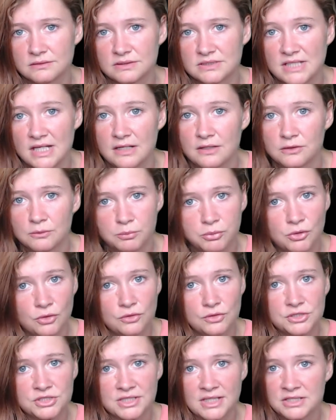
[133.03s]
take the
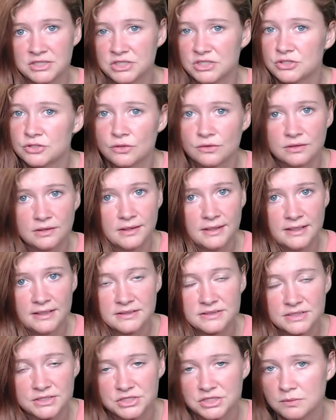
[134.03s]
plunge and she took the
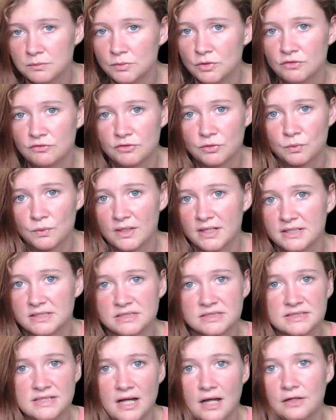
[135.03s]
kids and she moved away
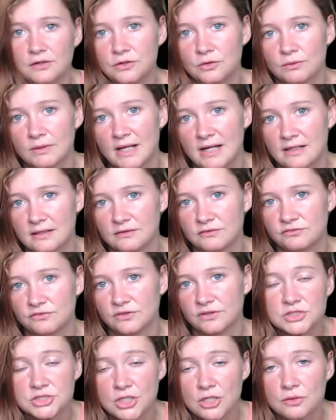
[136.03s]
to start a new life.
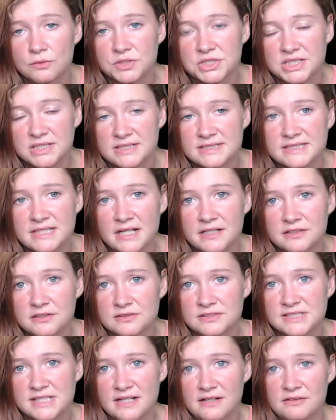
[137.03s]
So she decided
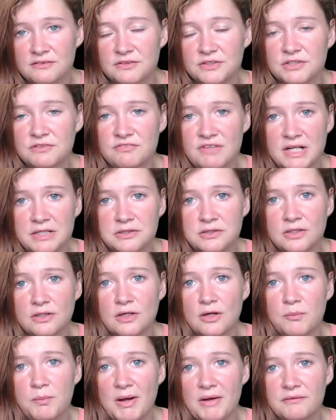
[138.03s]
on Sierra Nevada
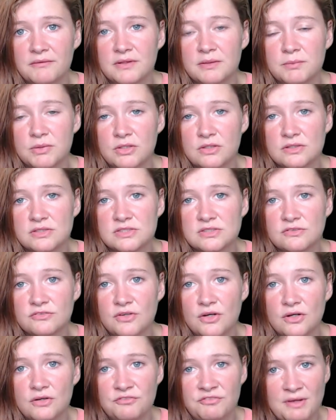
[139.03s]
apparently because of
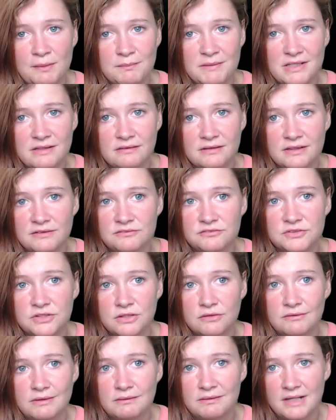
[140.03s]
her family lived
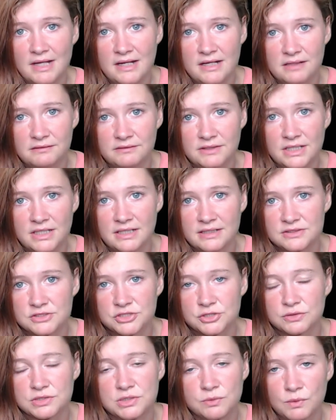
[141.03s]
around that area and
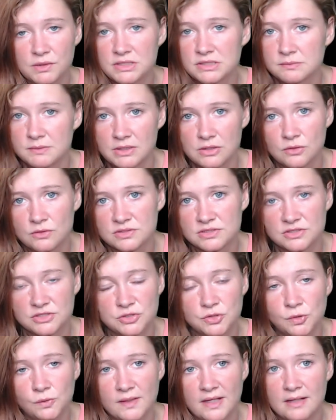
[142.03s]
so she wanted to be closer
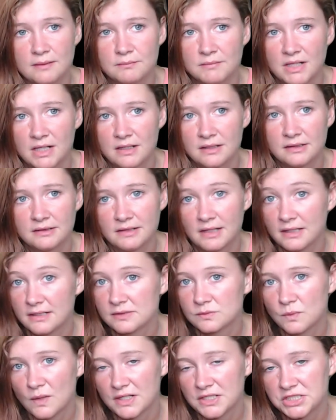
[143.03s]
to them and that
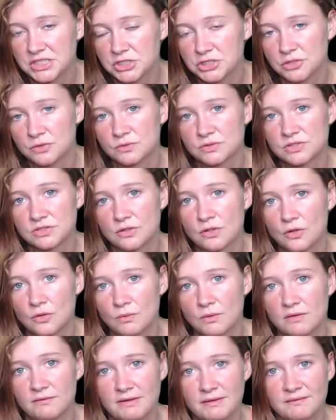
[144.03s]
is why she chose to
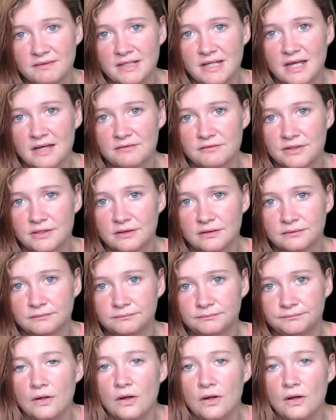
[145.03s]
go around the area
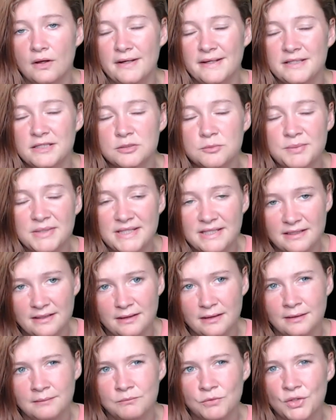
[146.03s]
in the
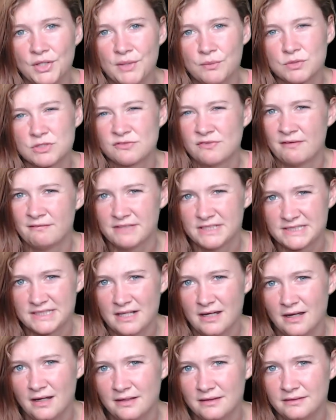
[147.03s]
beginning, money was very
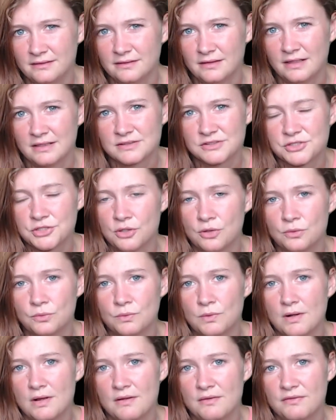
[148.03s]
tight, and
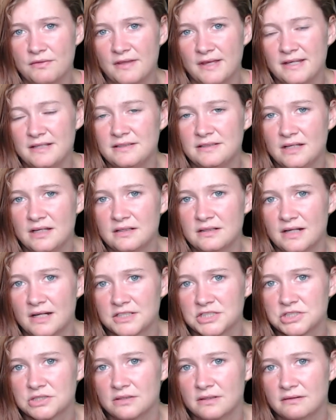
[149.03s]
so they did
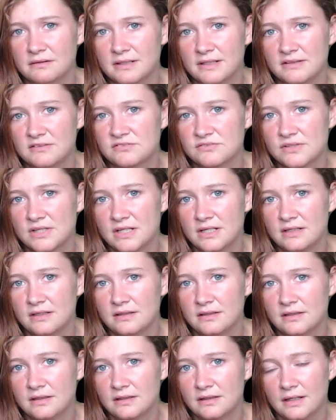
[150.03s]
actually live
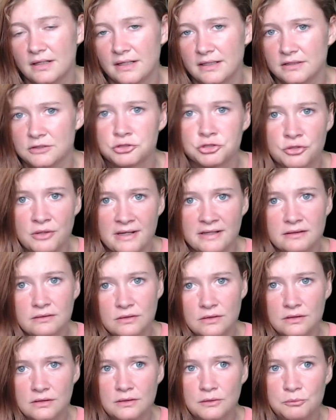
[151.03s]
in a
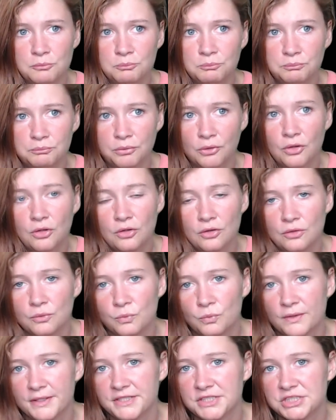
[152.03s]
trailer. But
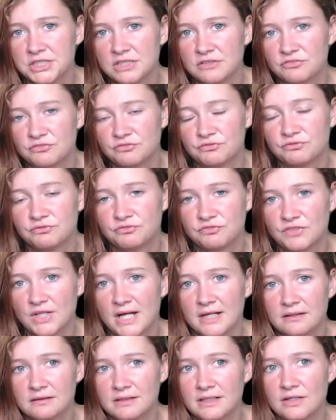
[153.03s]
when she
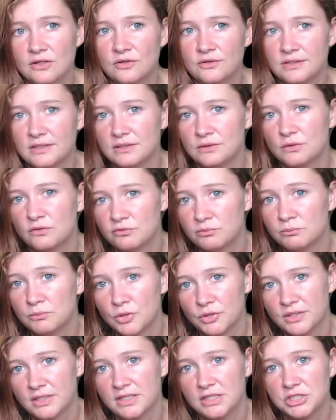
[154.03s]
finally earned enough
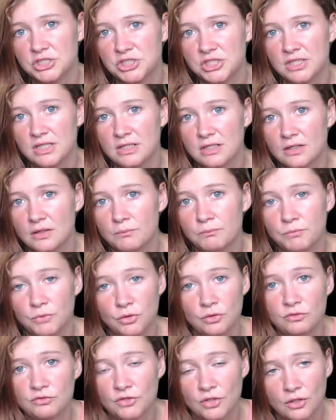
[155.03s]
money, she
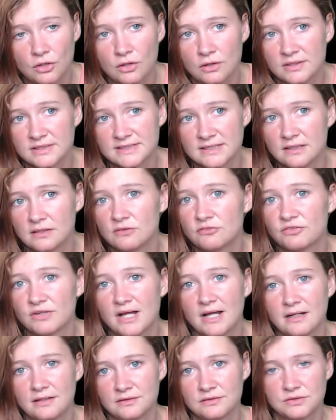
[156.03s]
moved herself
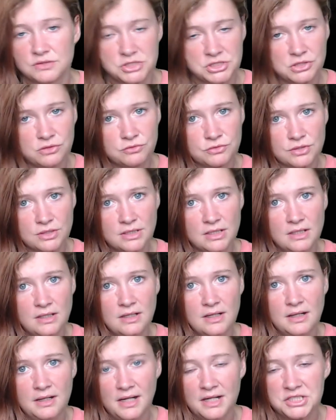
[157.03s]
and the children,
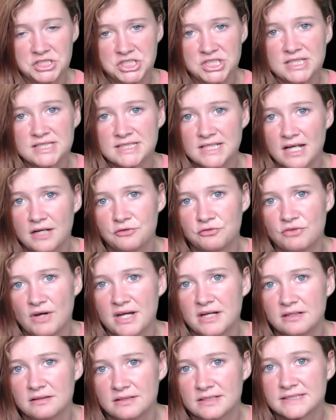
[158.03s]
and she started
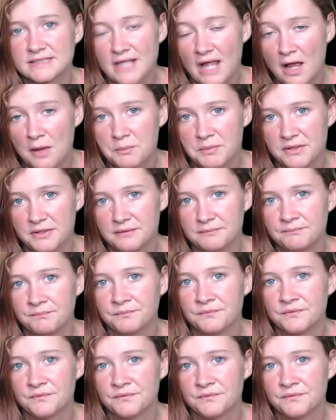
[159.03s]
renting this cabin